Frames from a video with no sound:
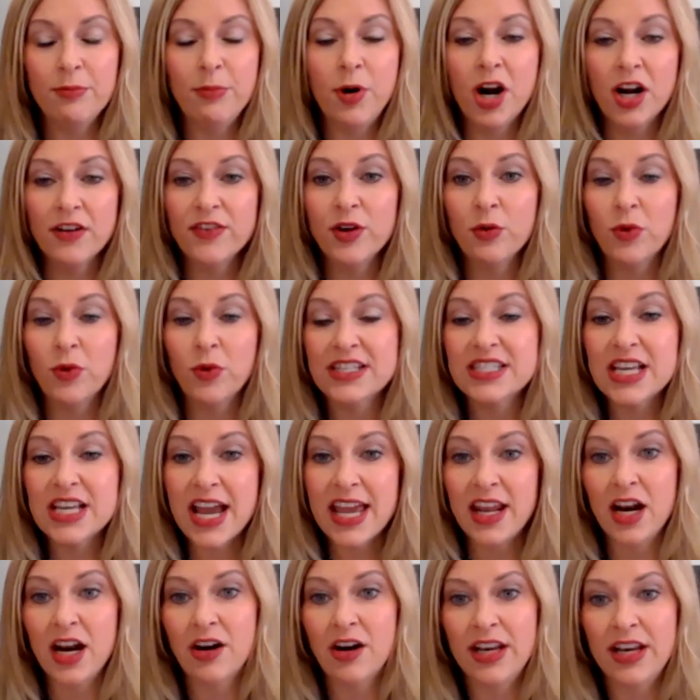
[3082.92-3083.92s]
part of it was I
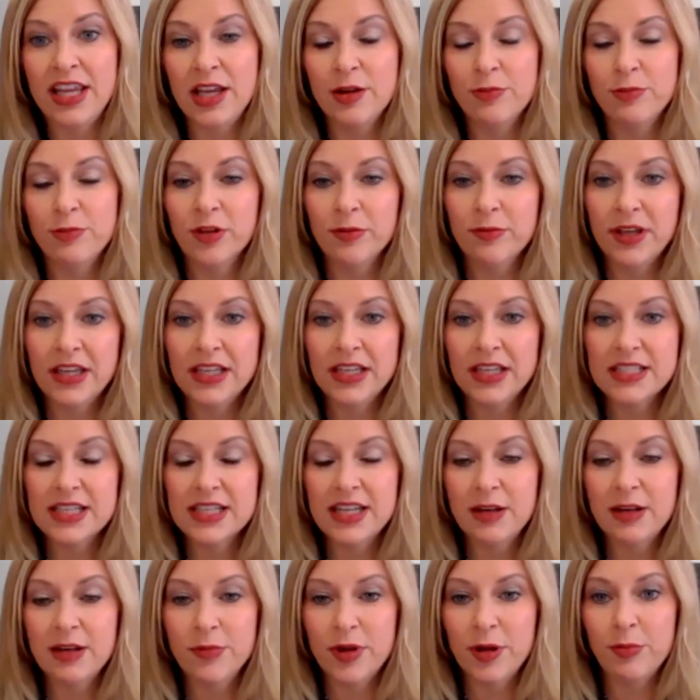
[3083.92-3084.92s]
had already
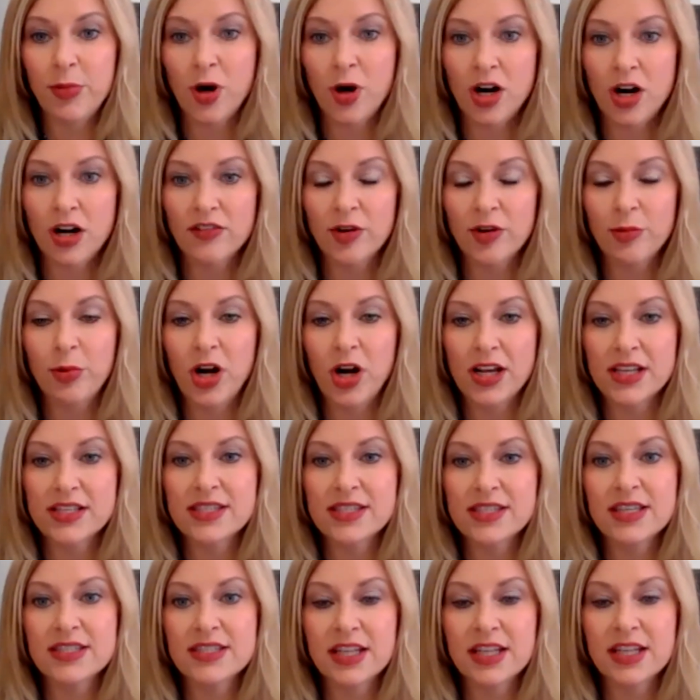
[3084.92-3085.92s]
implemented and been part of a
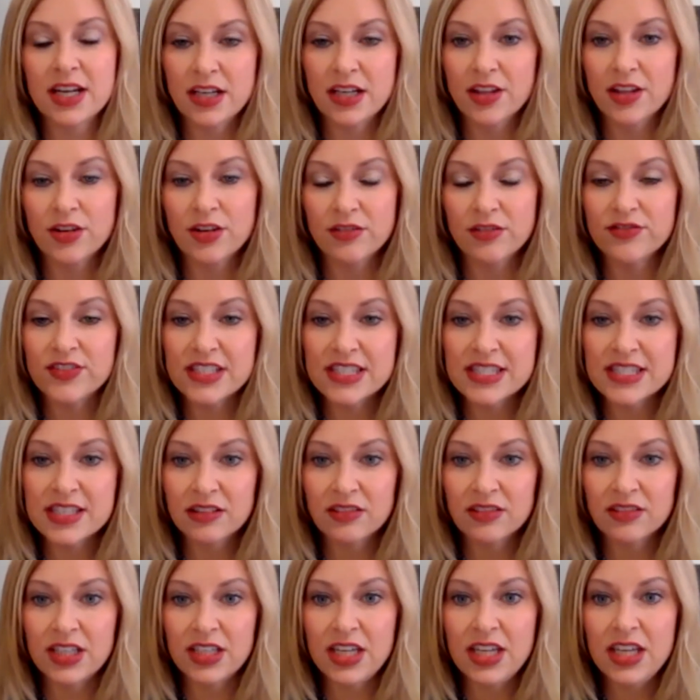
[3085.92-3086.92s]
process at another
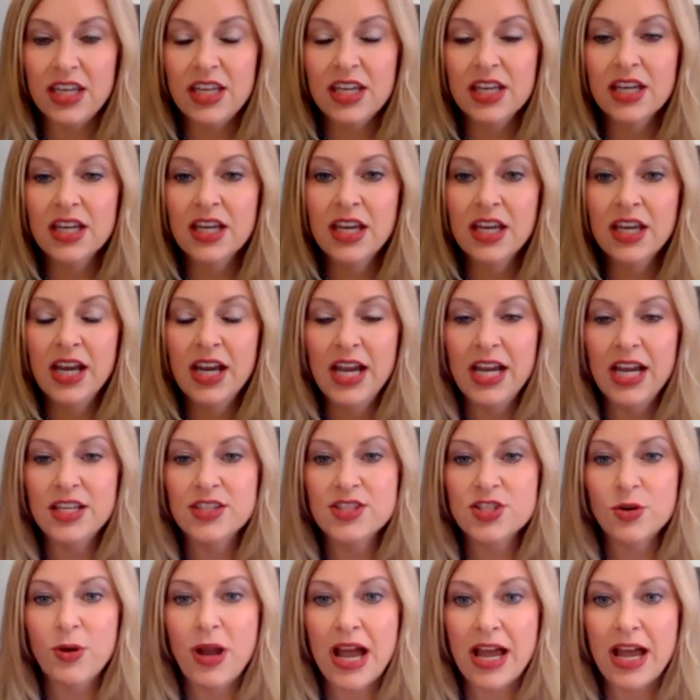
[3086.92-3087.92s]
facility. And
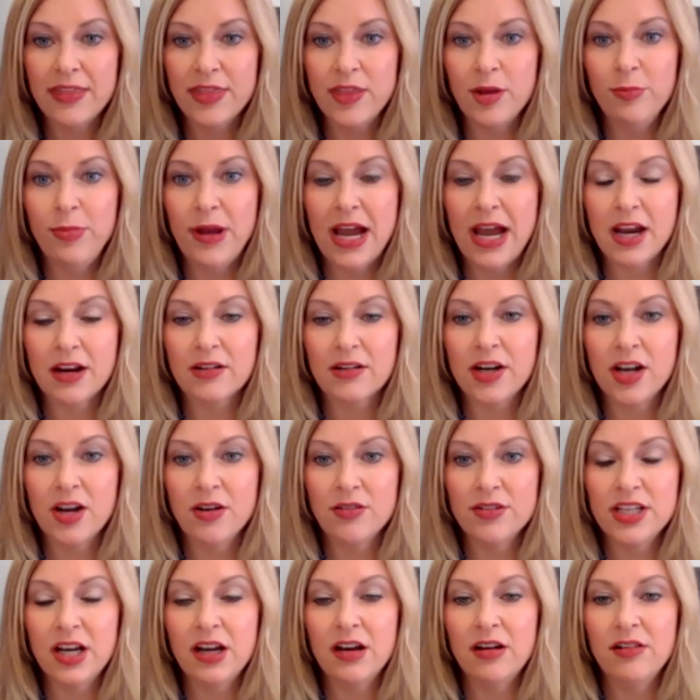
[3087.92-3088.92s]
so had the
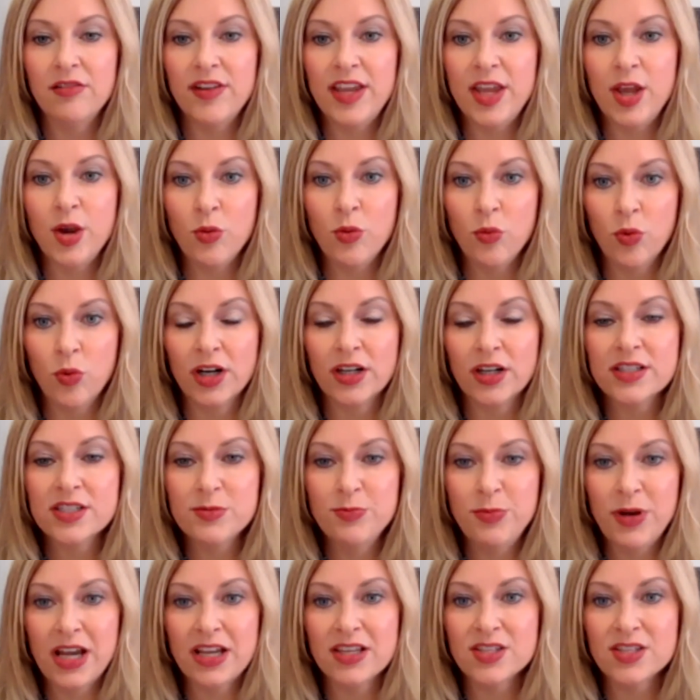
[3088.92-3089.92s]
background of it works
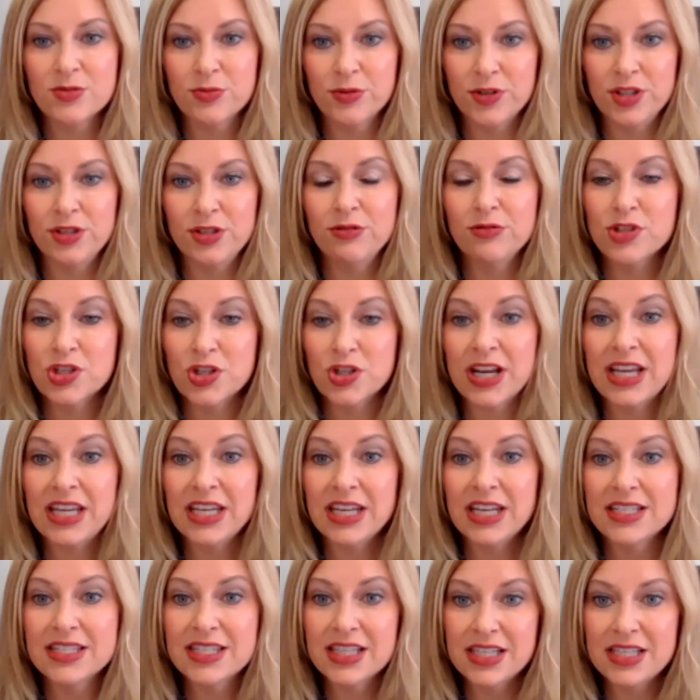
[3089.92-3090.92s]
best when you train
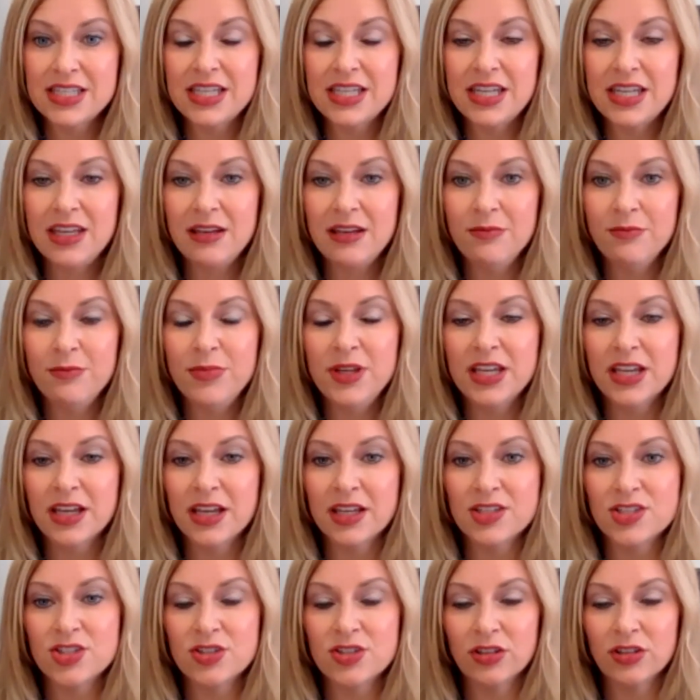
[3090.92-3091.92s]
as a team
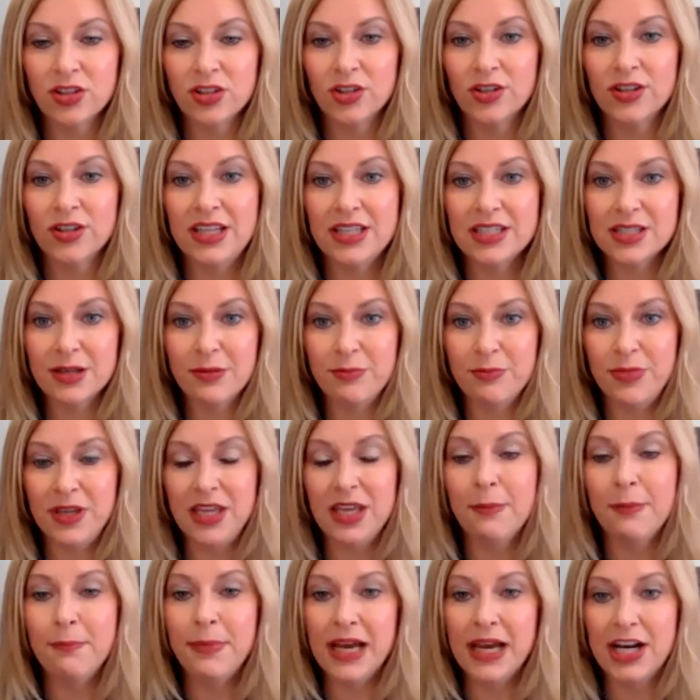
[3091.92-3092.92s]
because you're learning to be
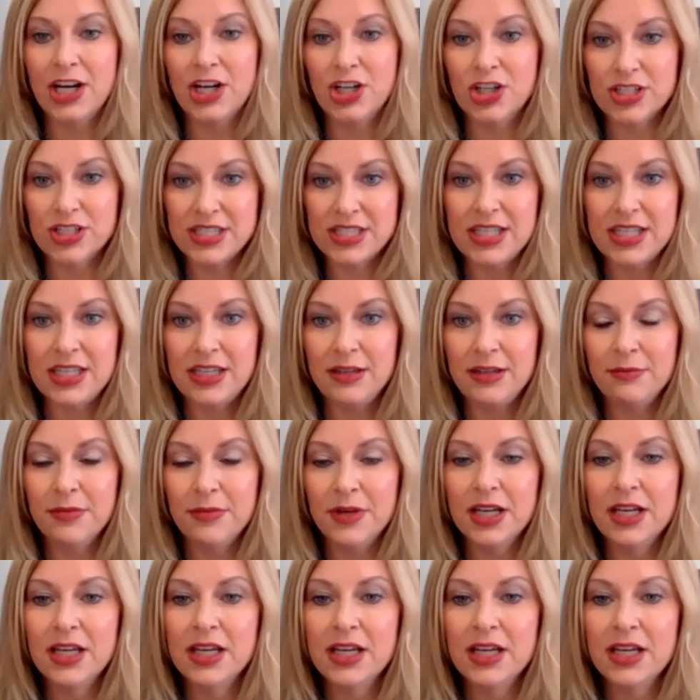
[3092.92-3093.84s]
a better team.